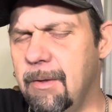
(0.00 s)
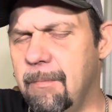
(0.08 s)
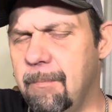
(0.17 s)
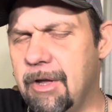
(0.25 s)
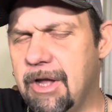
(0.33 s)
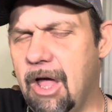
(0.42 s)

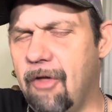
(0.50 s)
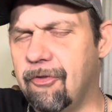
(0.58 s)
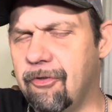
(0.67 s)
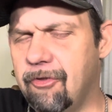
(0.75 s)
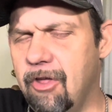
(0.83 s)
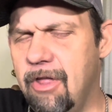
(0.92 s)
Because
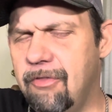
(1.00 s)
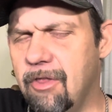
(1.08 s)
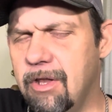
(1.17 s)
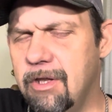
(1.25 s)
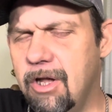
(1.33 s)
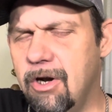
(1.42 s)
it's good to
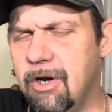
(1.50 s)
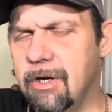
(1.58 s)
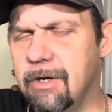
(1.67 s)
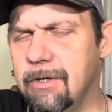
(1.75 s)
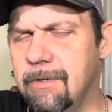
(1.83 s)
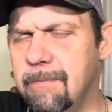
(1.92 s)

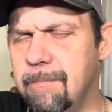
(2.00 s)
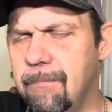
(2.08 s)
learn